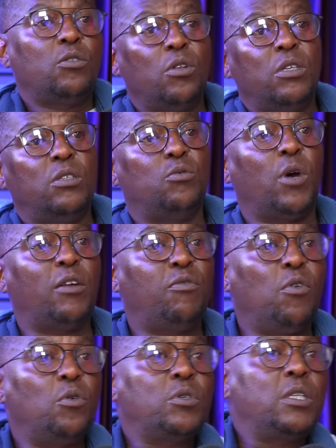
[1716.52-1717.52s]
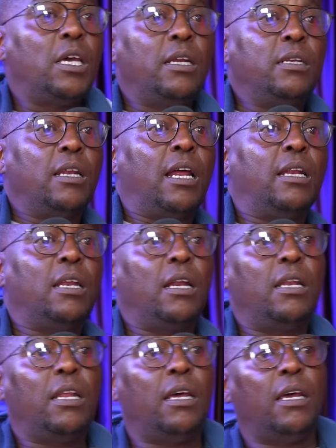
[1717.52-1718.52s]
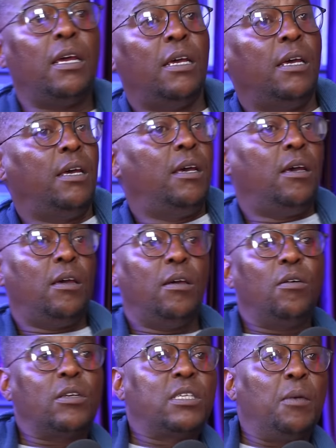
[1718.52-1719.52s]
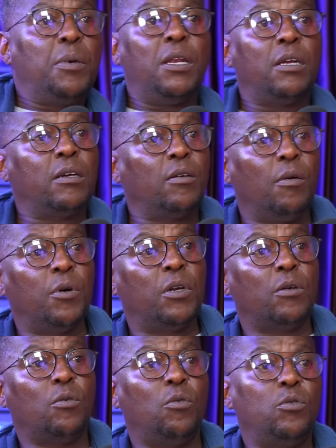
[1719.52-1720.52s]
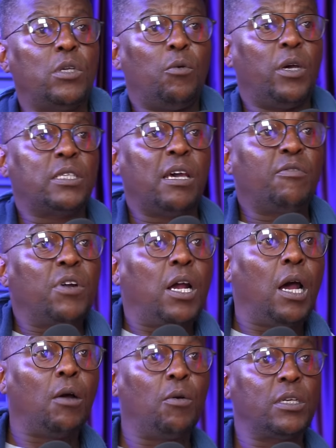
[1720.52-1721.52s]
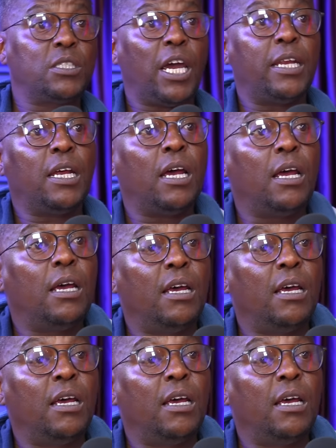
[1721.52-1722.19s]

So these white folks there in London there, what's happening? Where's Africa? Where's China?